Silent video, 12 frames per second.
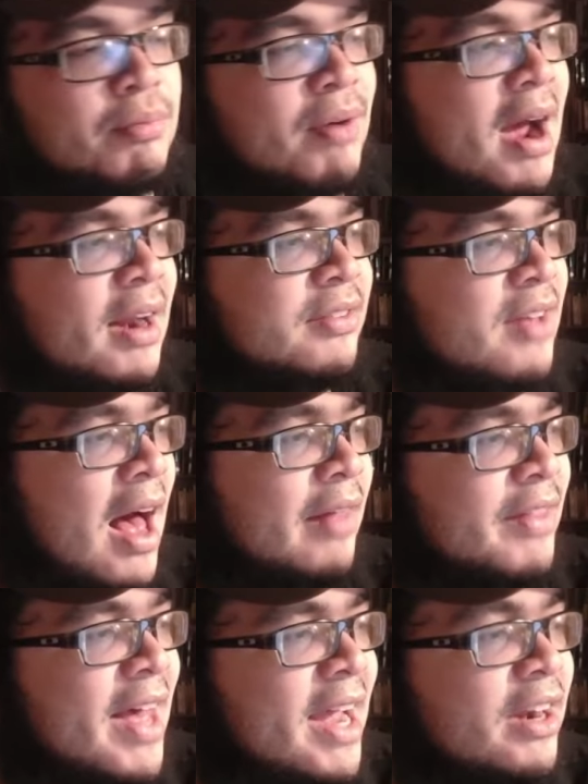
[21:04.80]
products
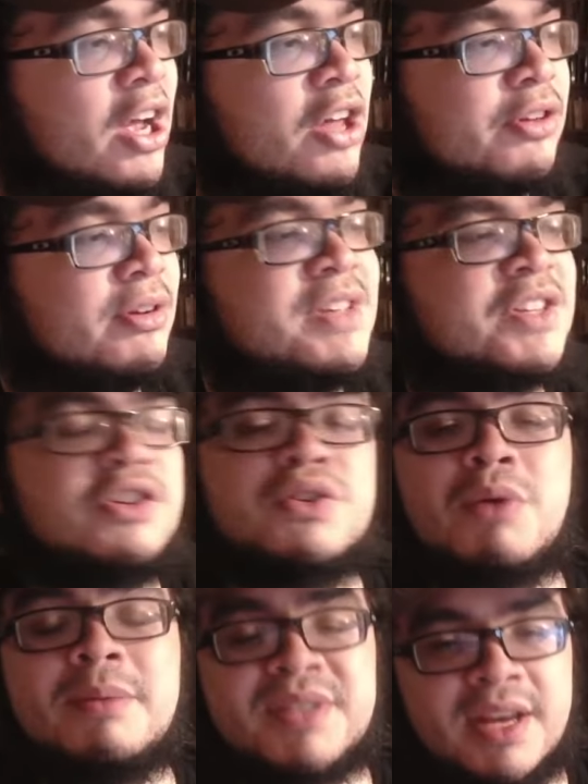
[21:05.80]
online. Their easy-to-use
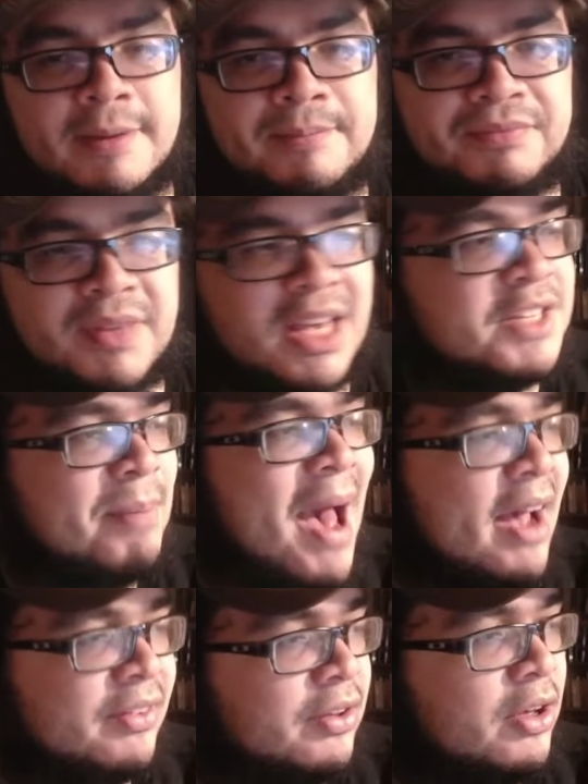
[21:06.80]
website is
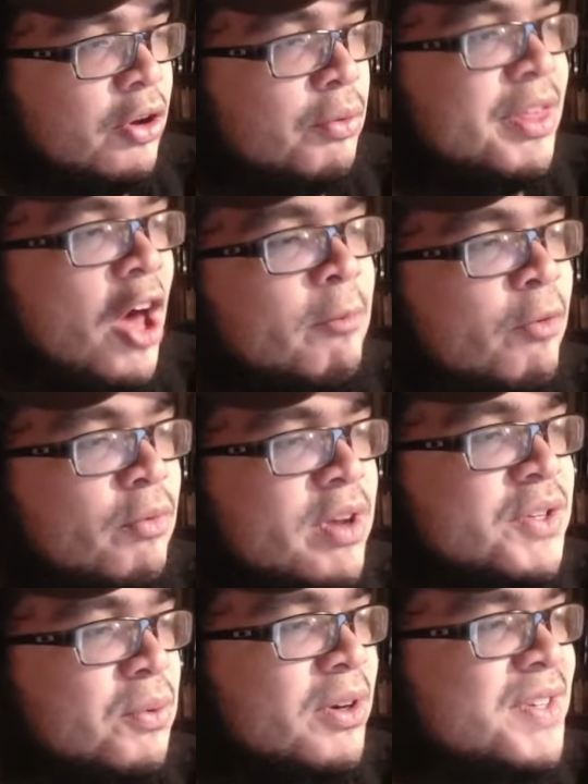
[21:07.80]
packed with helpful
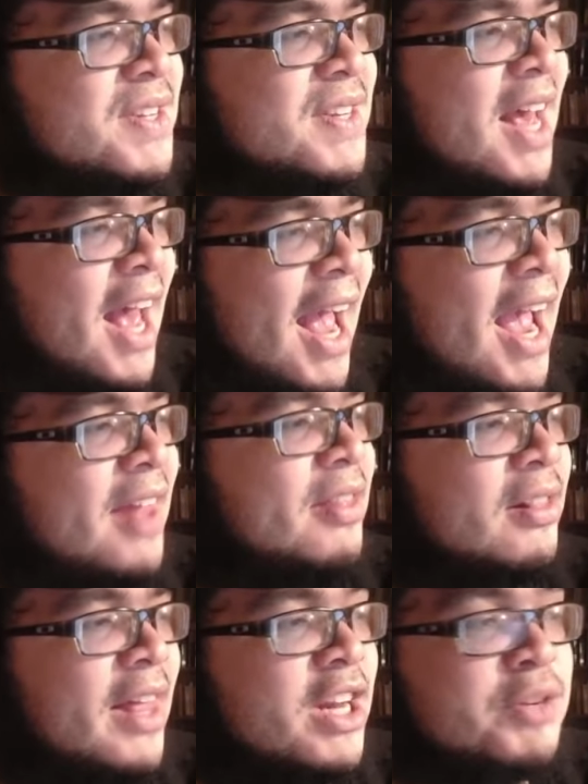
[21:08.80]
resources and the
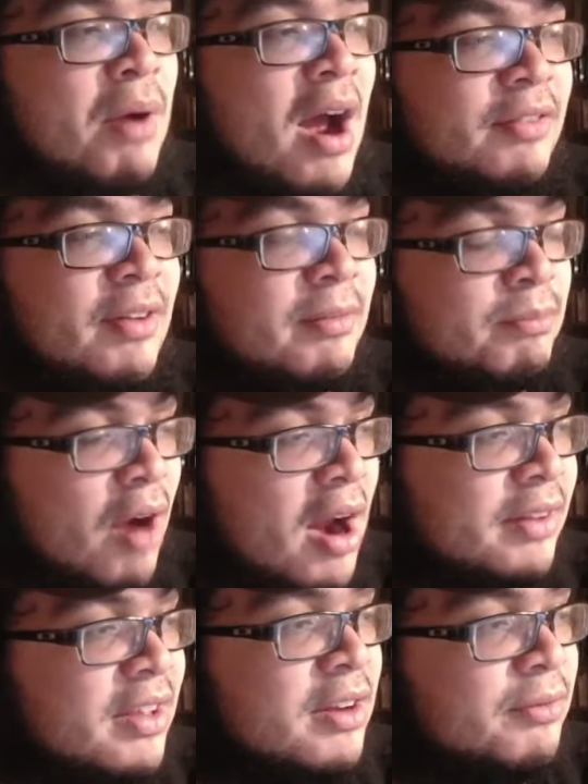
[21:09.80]
latest
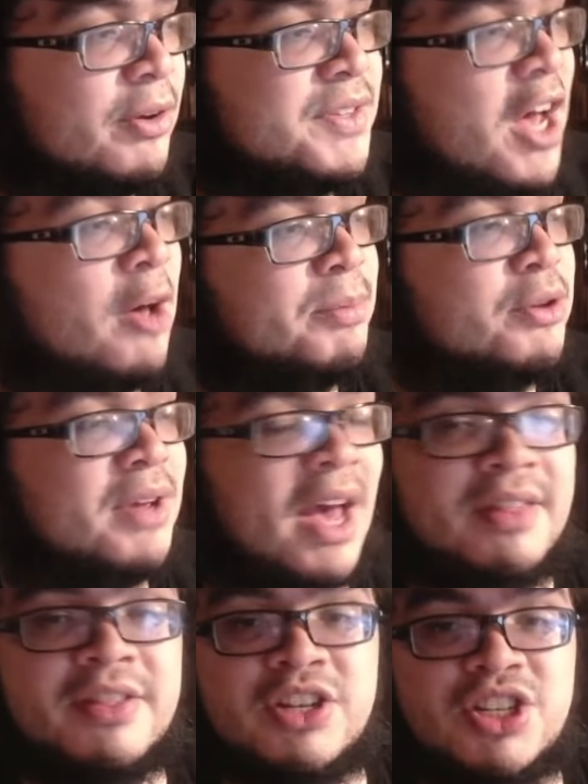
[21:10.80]
product info to help you
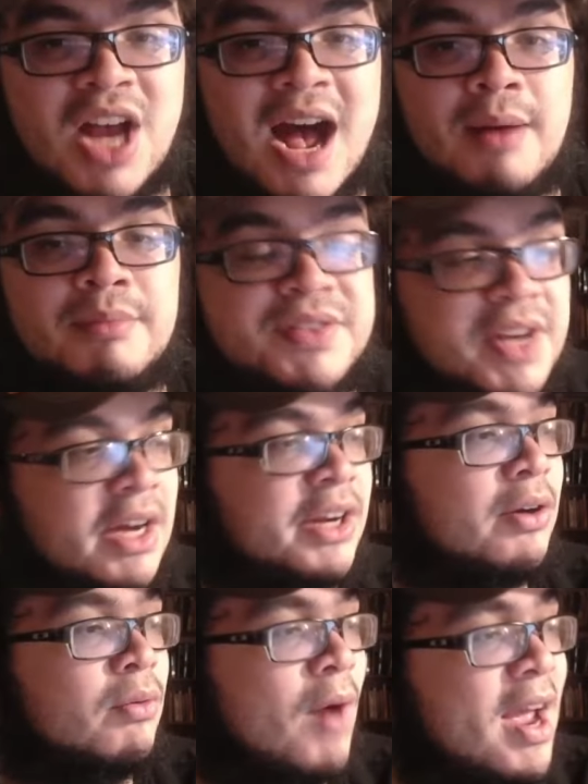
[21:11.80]
get the job
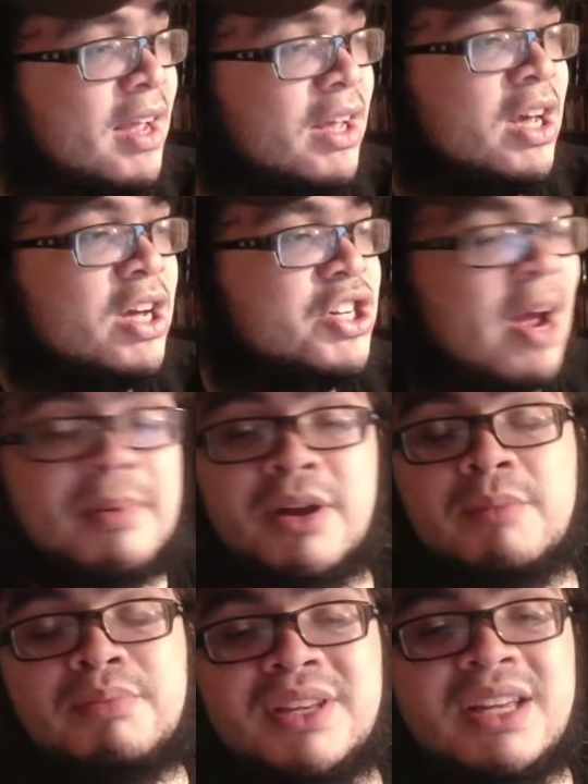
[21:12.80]
done right. Shop a
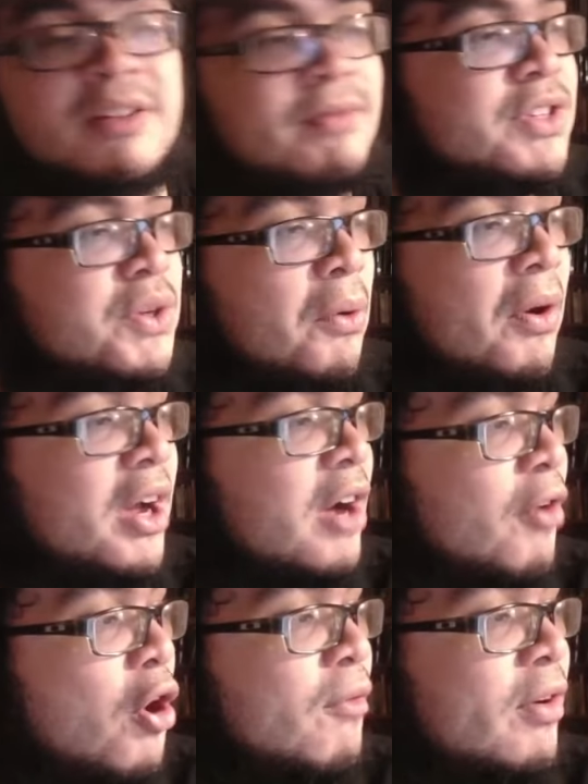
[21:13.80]
complete inventory
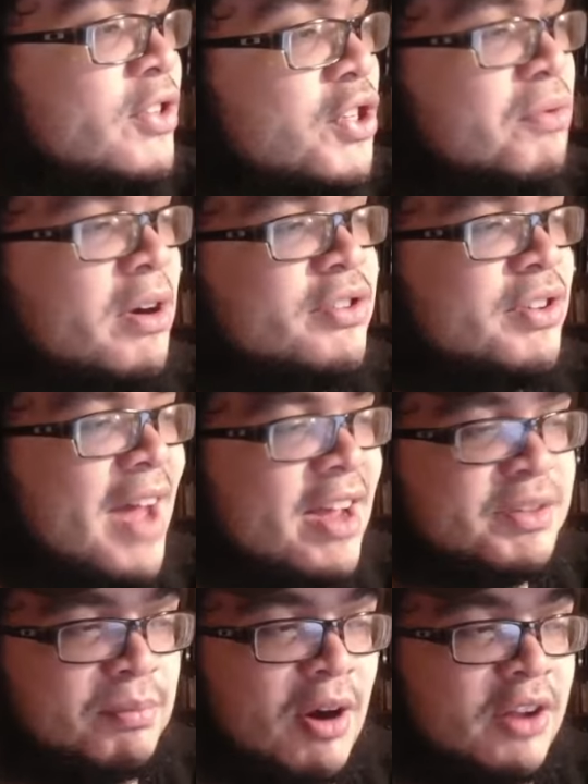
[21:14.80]
of over
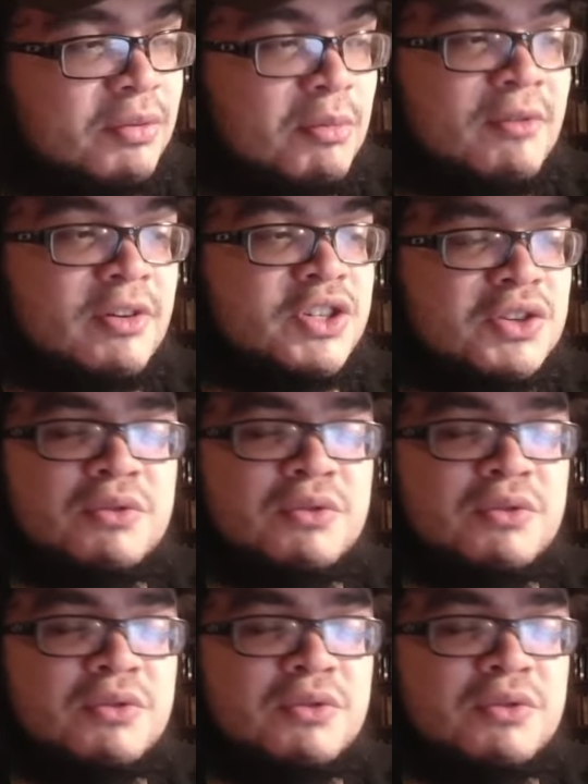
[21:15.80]
200,000 parts from over